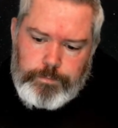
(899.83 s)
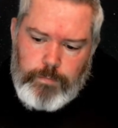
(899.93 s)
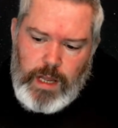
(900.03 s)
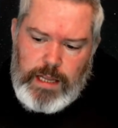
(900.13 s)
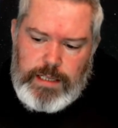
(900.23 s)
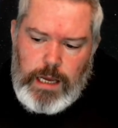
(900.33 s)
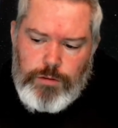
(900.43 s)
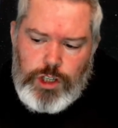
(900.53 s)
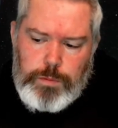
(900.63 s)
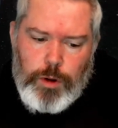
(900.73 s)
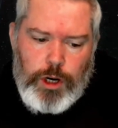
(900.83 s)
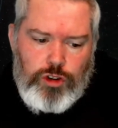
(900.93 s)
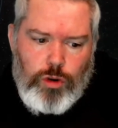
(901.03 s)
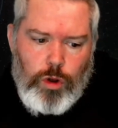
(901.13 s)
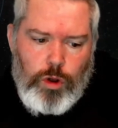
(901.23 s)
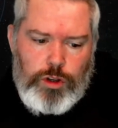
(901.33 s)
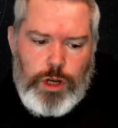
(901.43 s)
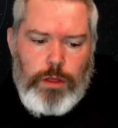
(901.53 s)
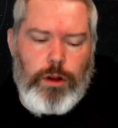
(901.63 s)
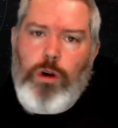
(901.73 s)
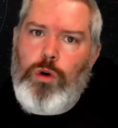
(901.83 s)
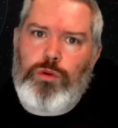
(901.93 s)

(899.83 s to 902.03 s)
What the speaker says: instead of just putting trolls on their own